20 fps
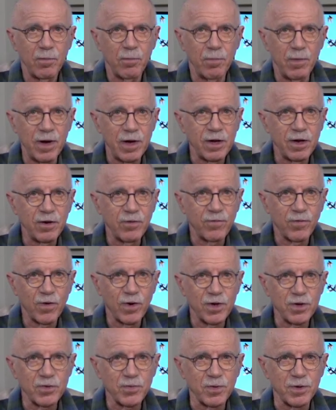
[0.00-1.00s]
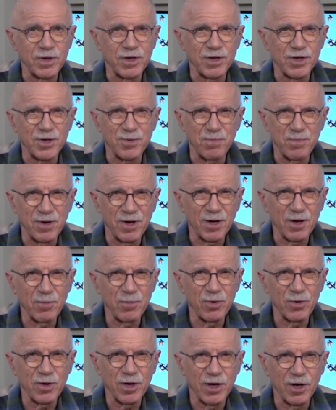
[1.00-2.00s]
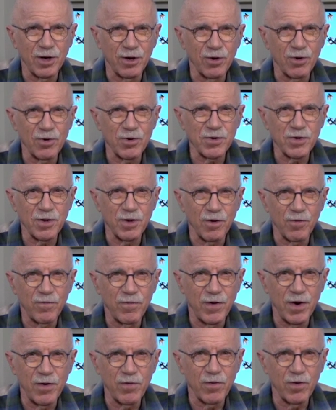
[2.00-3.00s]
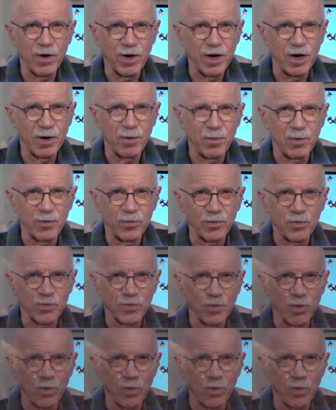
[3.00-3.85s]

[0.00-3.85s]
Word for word: Making friends with despicable killers of their favorite animals was